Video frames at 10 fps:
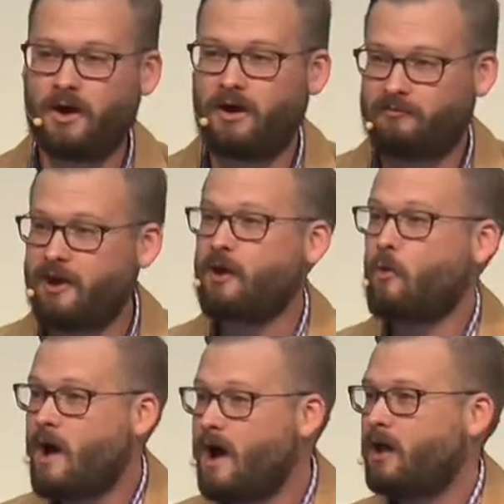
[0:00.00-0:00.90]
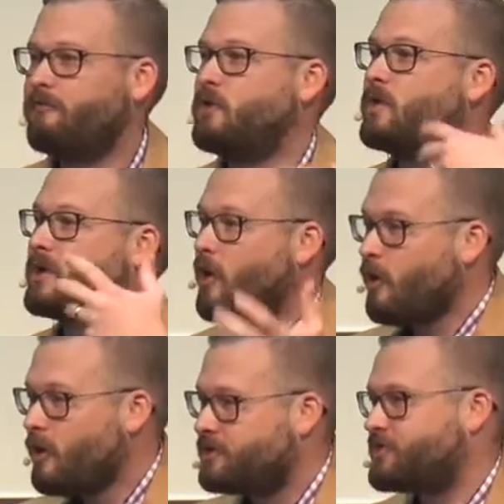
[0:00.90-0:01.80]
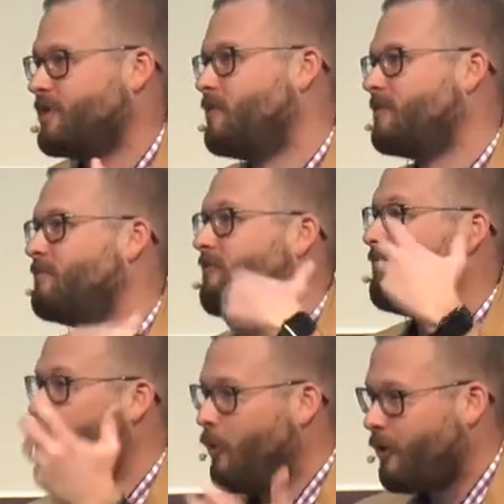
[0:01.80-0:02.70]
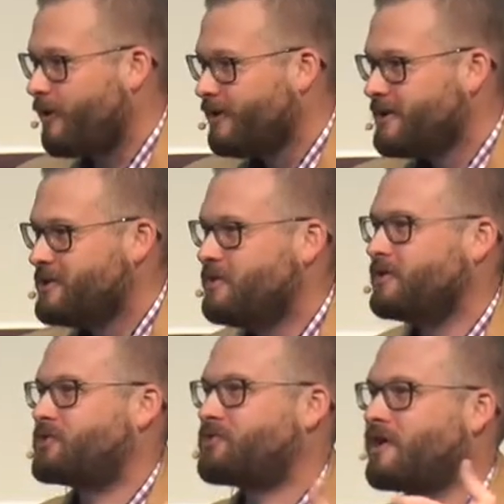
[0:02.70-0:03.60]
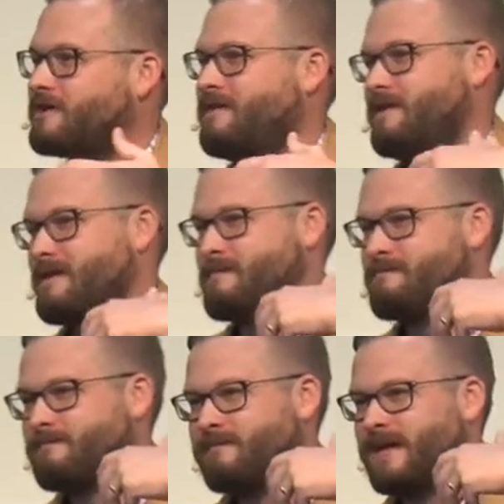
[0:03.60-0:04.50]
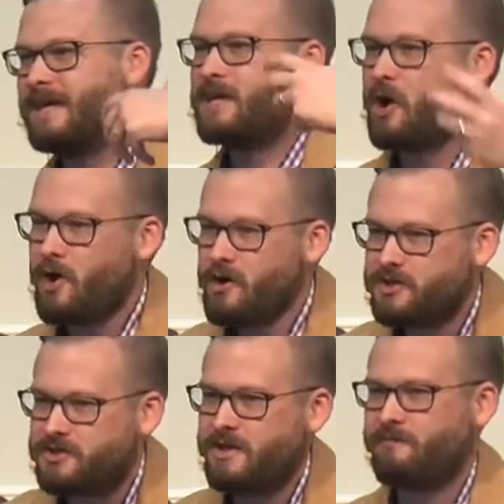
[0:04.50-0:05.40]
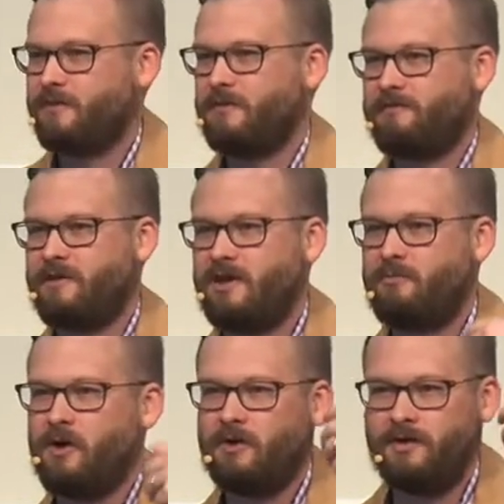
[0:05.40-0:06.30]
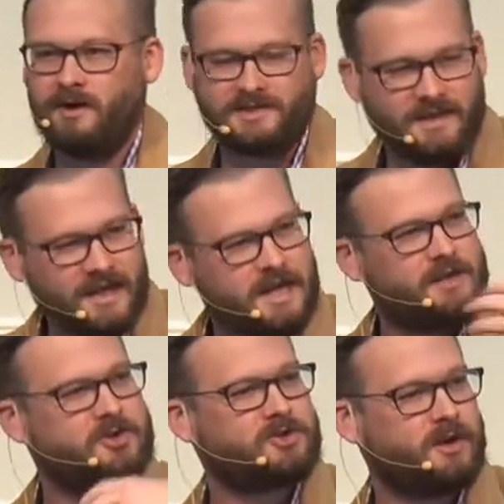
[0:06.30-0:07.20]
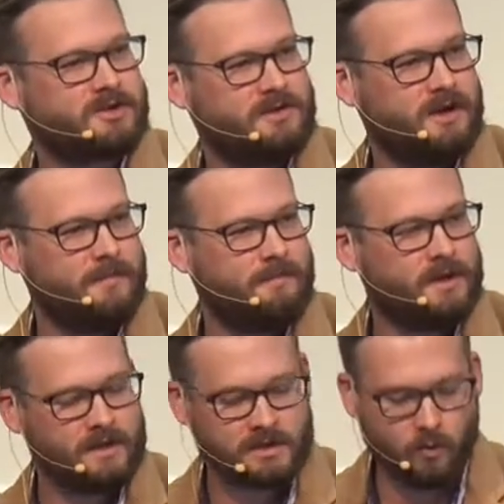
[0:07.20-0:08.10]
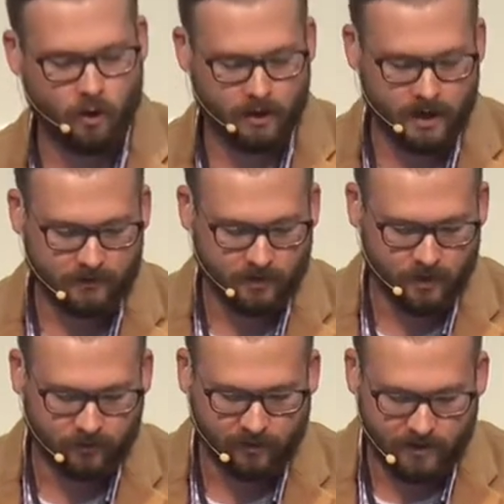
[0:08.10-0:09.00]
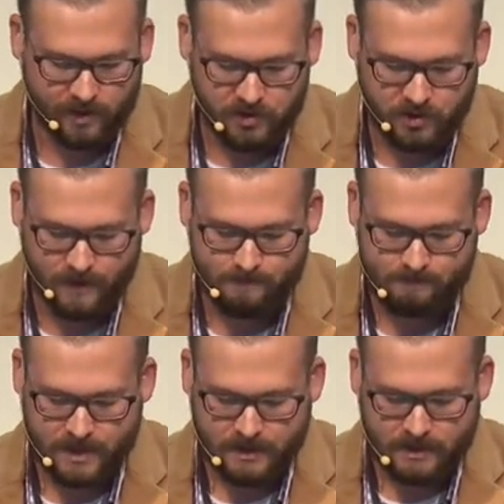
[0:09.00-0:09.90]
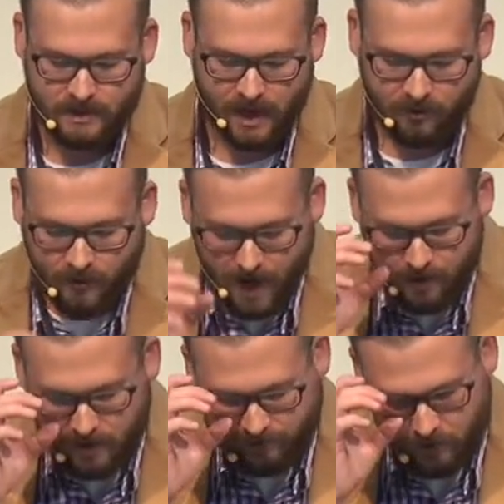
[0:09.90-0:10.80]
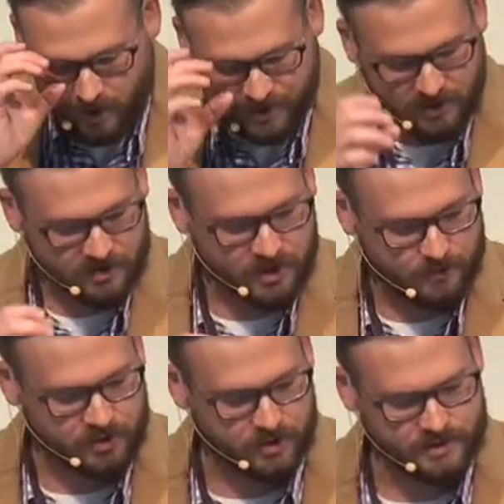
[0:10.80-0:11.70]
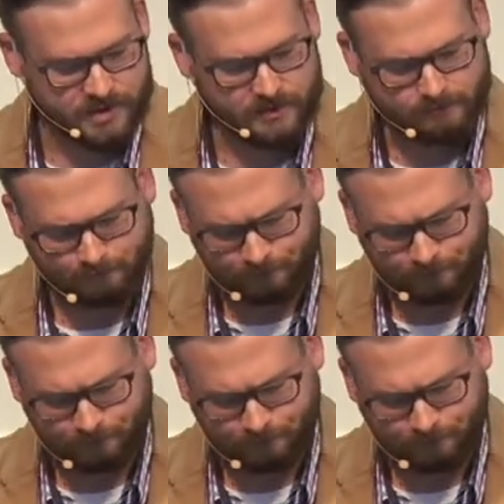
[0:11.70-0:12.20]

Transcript: uh, very well if you encourage someone before you instruct them. Encourage them for their faith, Paul does, and then he instructs them to work out their own salvation. Now, there might be a few misconceptions